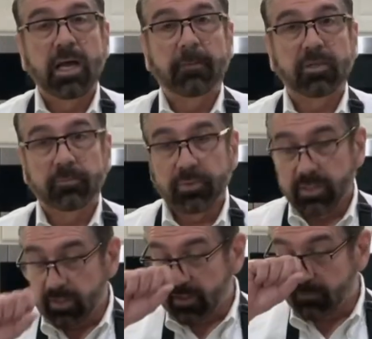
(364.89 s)
I'm going to
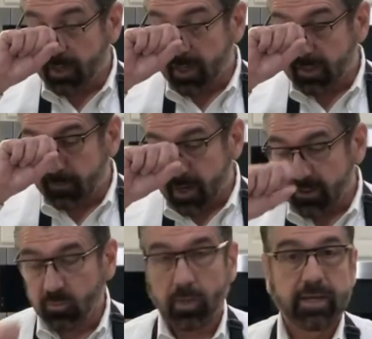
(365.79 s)
put it in my
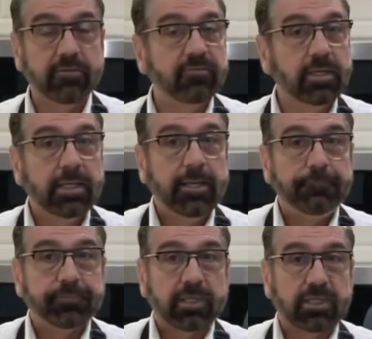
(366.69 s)
microwave,
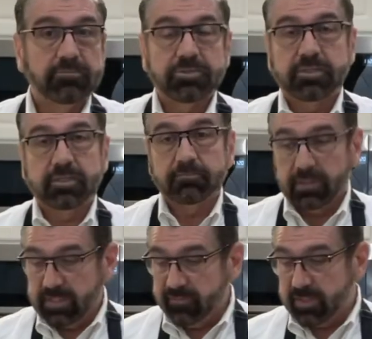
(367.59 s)
and I'm just going to
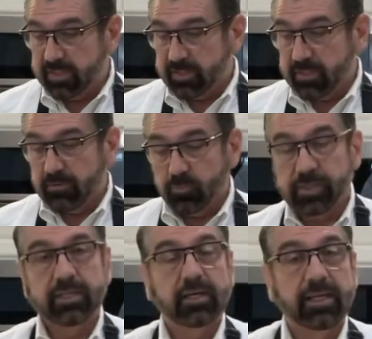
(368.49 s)
leave it in there. We
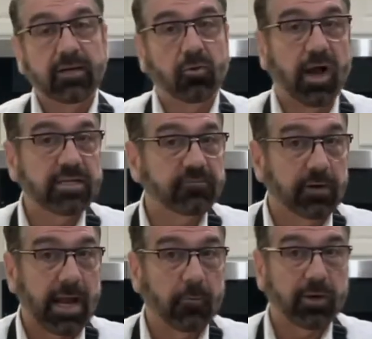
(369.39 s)
need to let it rise for
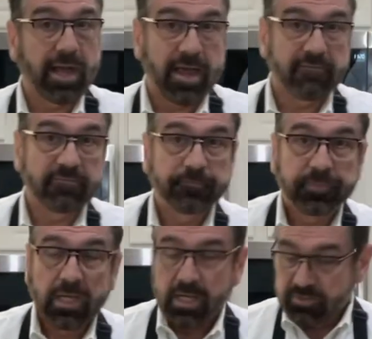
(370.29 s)
an hour and a half.
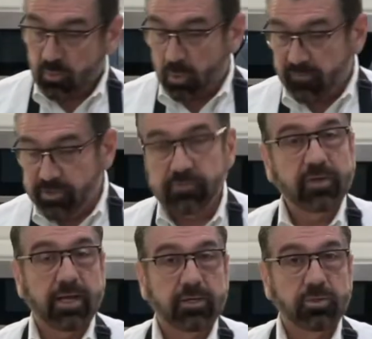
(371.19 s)
So wherever you've
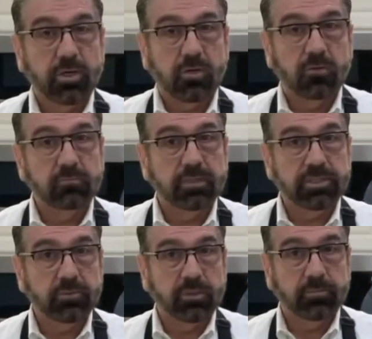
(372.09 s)
got in your home
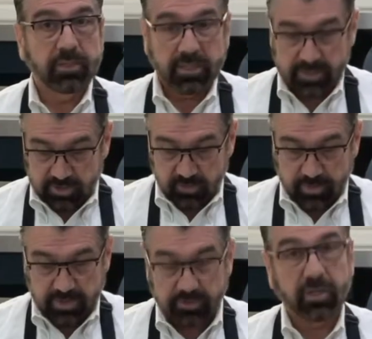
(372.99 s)
that you want to put it in, you can
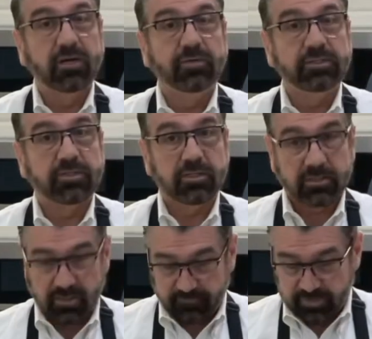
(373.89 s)
put it in your oven as
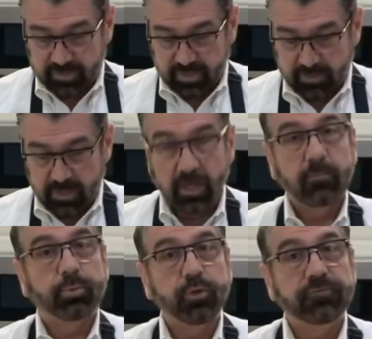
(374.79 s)
long enough. If you got a
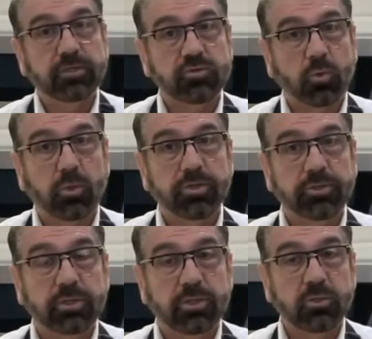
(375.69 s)
proofing drawer, you
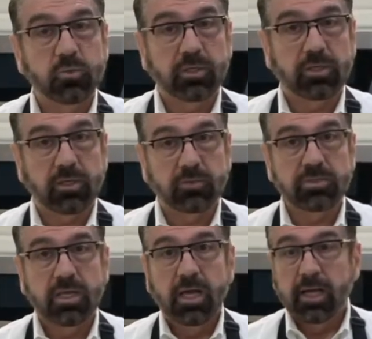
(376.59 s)
can use one of
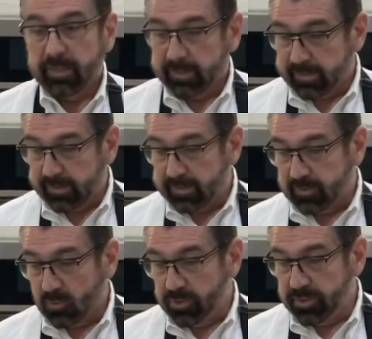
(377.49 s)
those.
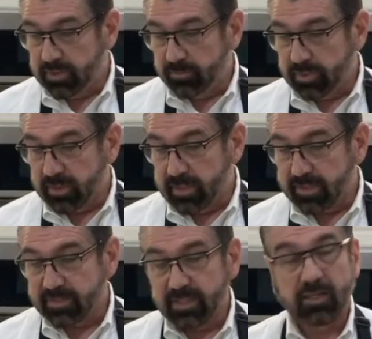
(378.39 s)
Or you can put it,
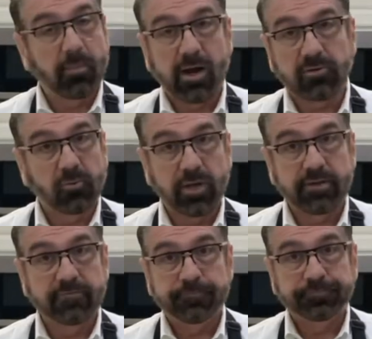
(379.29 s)
like say, in the
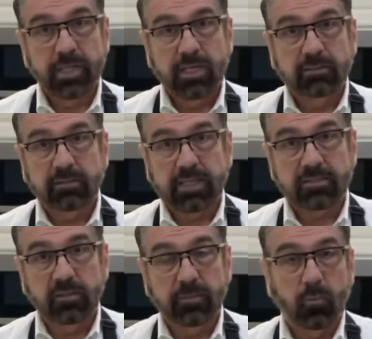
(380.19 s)
microwave.
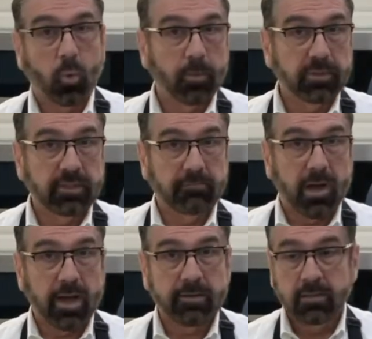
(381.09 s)
That's a little bit warmer than
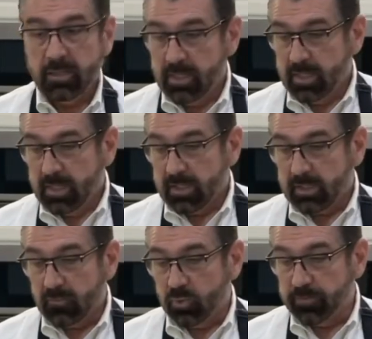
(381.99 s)
my
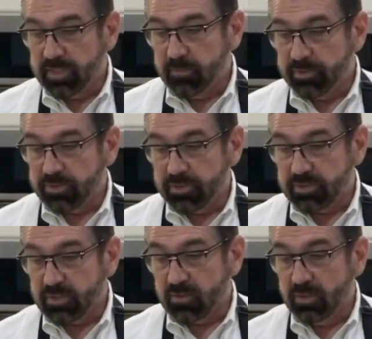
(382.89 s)
room temperature.
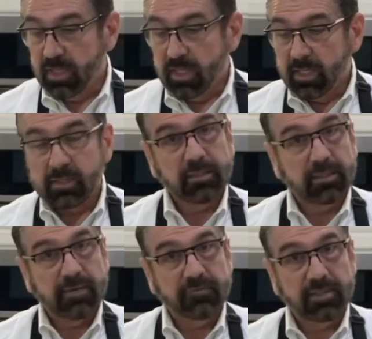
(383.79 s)
So
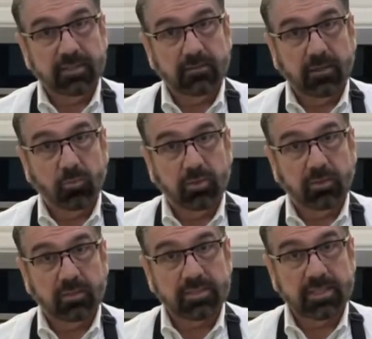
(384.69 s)
definitely we're
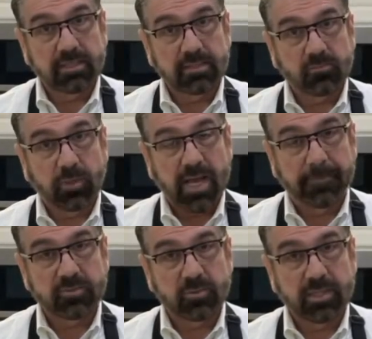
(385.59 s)
going to see what
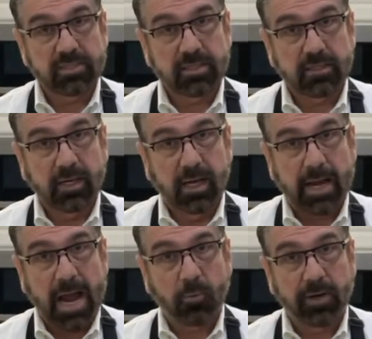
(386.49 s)
happens with this at an
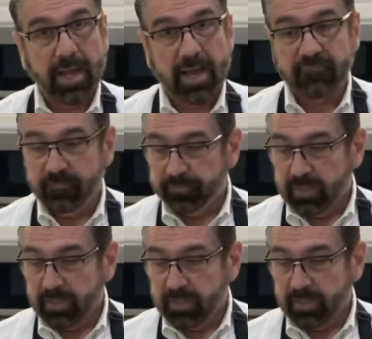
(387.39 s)
hour and a half.